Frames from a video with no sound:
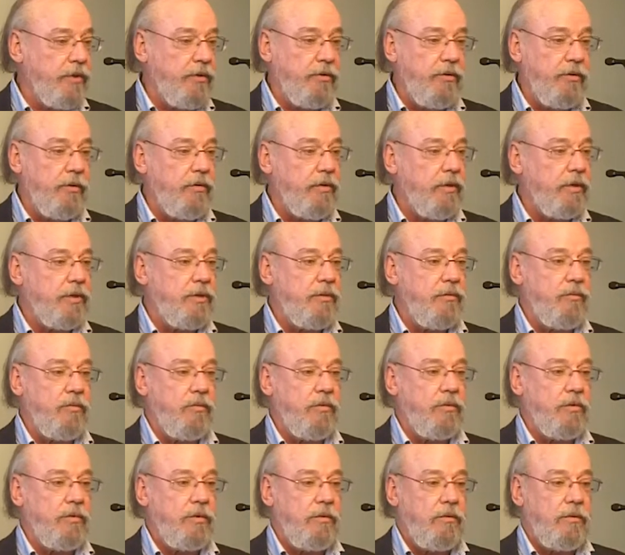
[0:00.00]
went through a
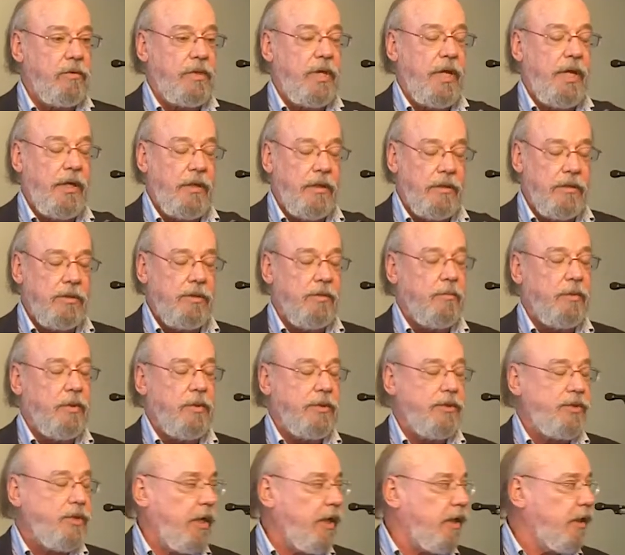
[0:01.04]

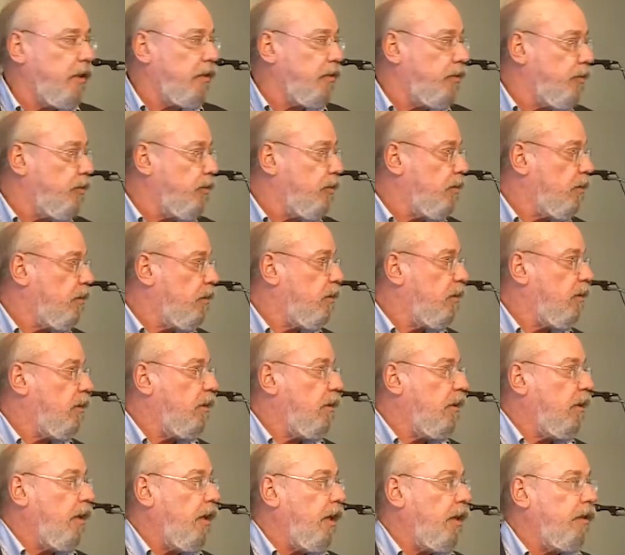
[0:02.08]
tangible change.
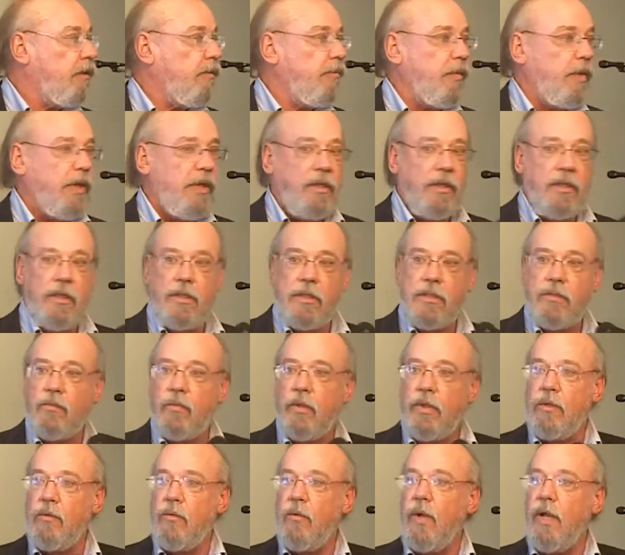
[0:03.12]
And the meanness
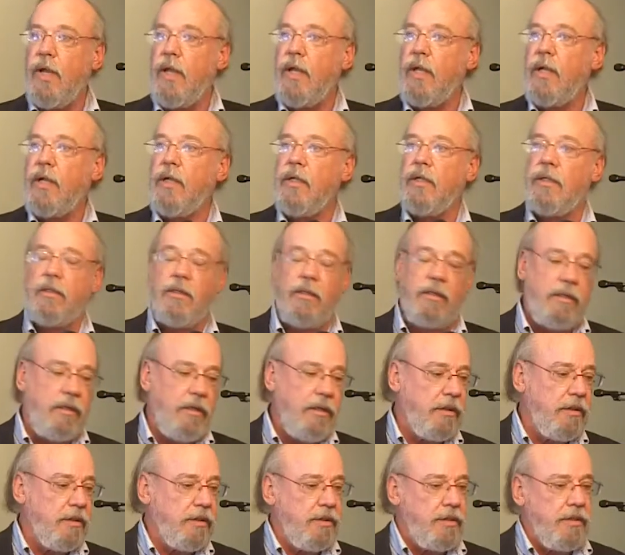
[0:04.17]
went away and the
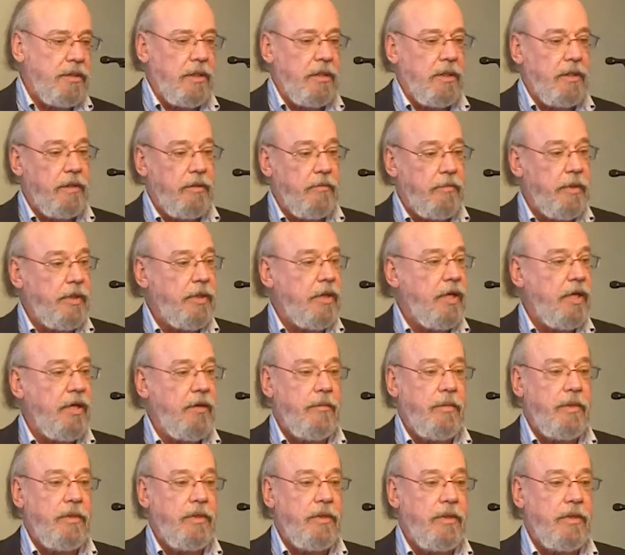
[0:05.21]
hardness, and he
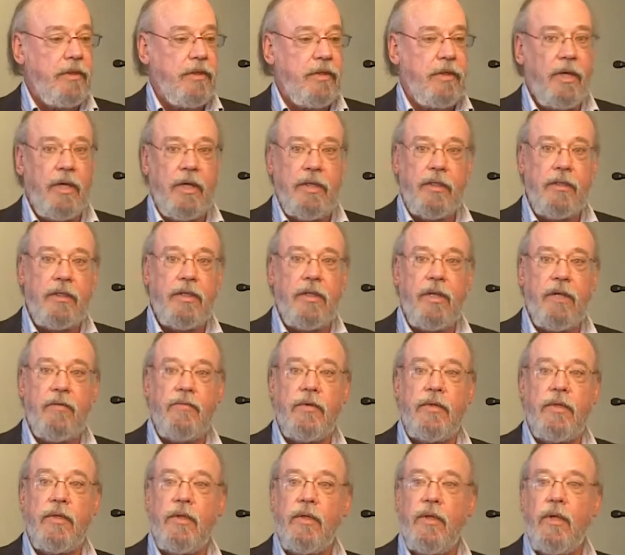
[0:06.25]
became a kind and
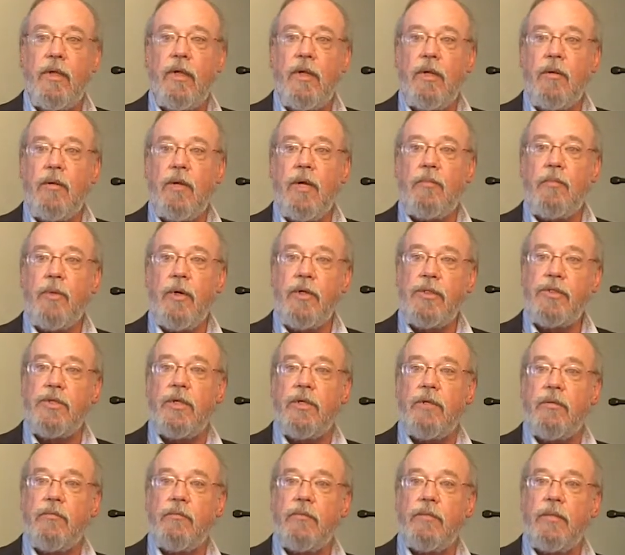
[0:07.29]
loving
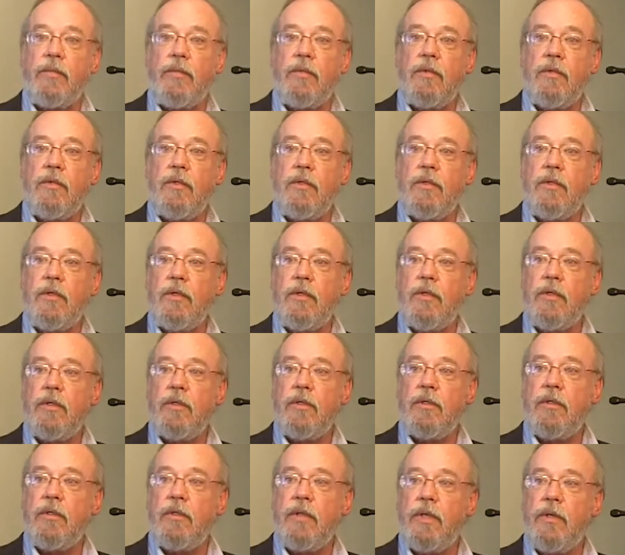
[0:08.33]
person
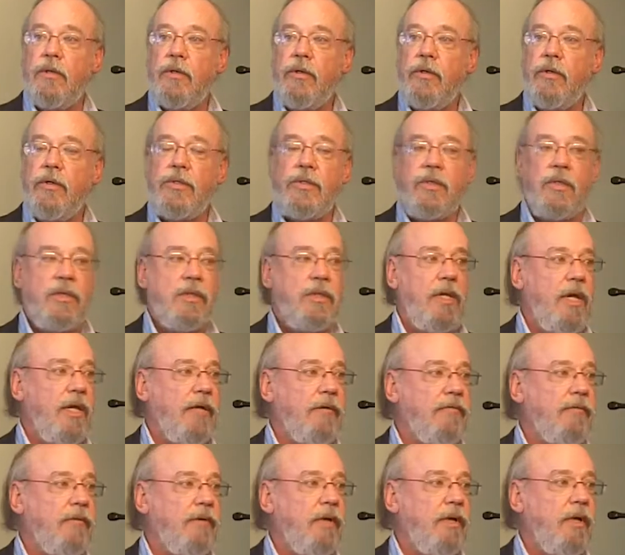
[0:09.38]
in later years in his
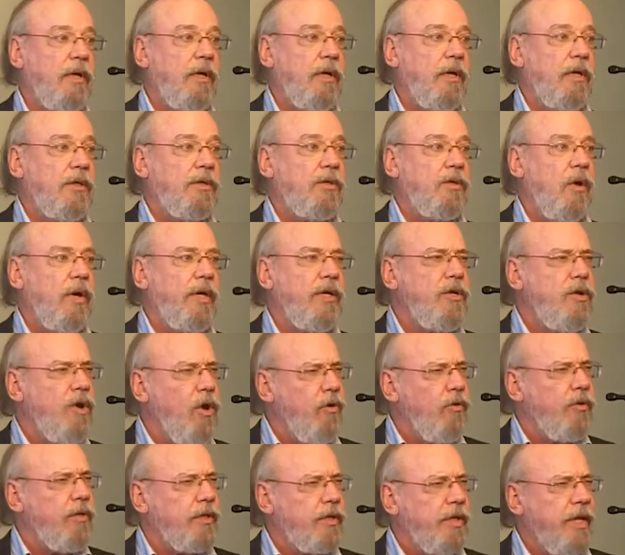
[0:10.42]
life. So I
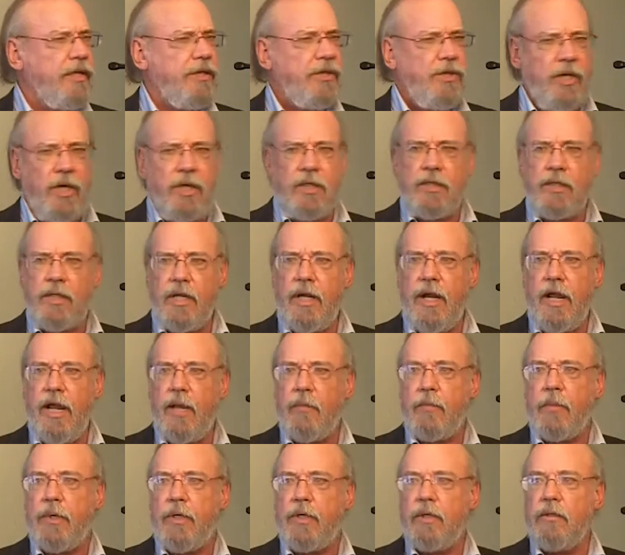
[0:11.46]
know that that change can
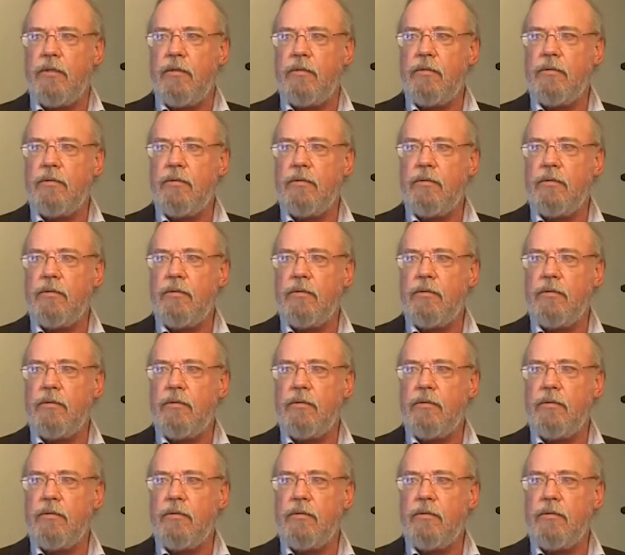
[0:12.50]
happen.